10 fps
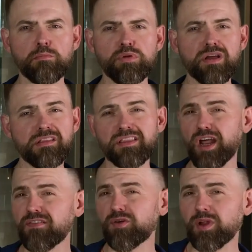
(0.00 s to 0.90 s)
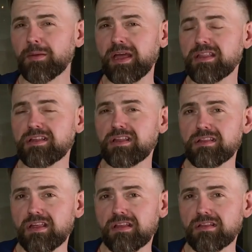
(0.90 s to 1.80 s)
because none of it really makes any
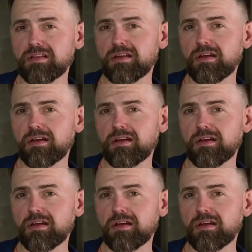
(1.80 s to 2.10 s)
sense.